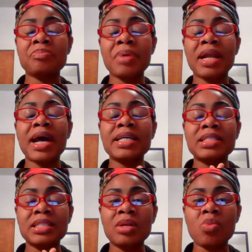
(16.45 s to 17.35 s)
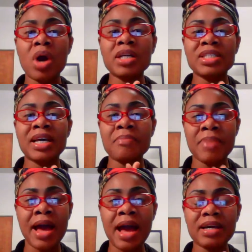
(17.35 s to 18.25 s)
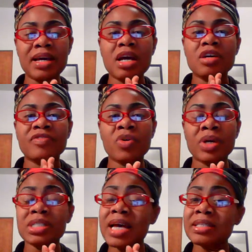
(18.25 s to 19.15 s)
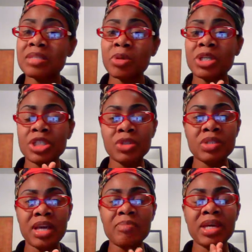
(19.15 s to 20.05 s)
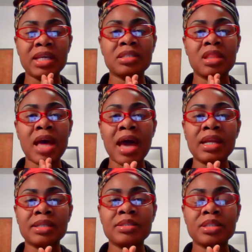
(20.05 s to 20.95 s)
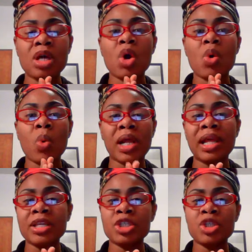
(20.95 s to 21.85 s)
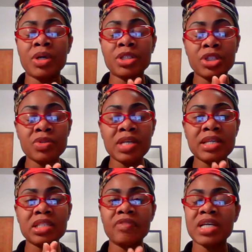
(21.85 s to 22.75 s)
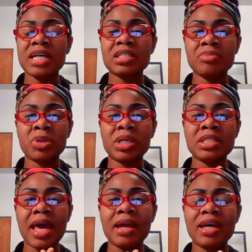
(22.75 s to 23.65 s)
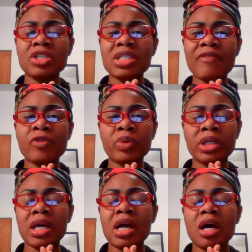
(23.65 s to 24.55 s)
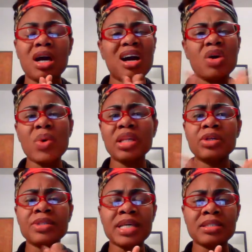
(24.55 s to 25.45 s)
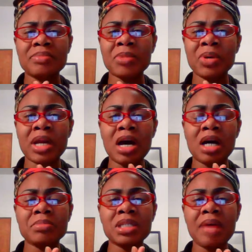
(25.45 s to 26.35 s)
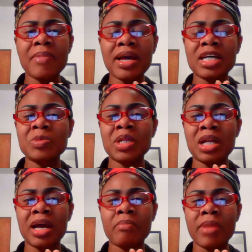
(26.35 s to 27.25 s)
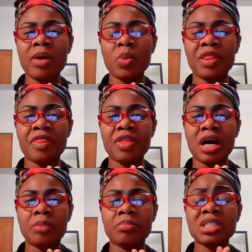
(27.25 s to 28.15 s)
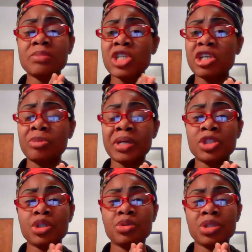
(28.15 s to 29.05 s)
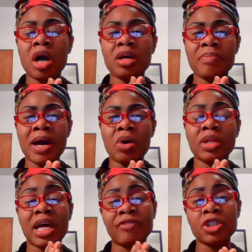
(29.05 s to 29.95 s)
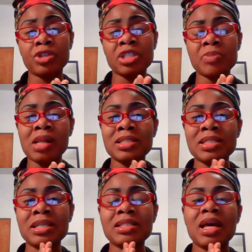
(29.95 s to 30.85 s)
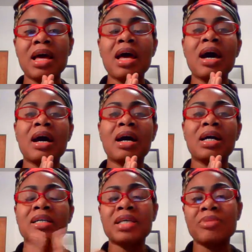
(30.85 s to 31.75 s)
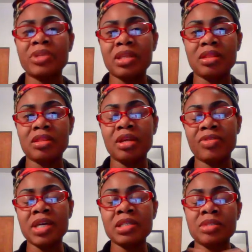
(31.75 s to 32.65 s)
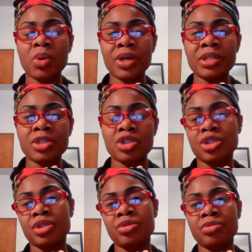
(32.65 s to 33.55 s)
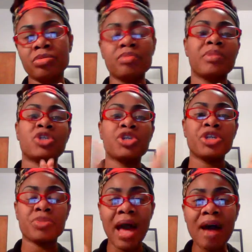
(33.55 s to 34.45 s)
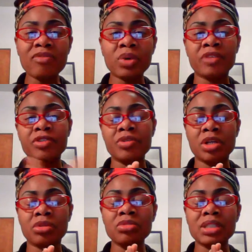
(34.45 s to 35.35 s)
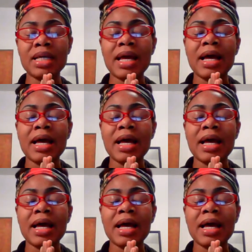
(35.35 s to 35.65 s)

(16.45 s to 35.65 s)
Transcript: But I did want to come back for Testimony Tuesday because that is what I like to do on Tuesdays, give testimonies. And I just have a quick little testimony. Today my husband and I met with some gentlemen to talk about life insurance policies because I really, think it's important to make sure you have one if you don't.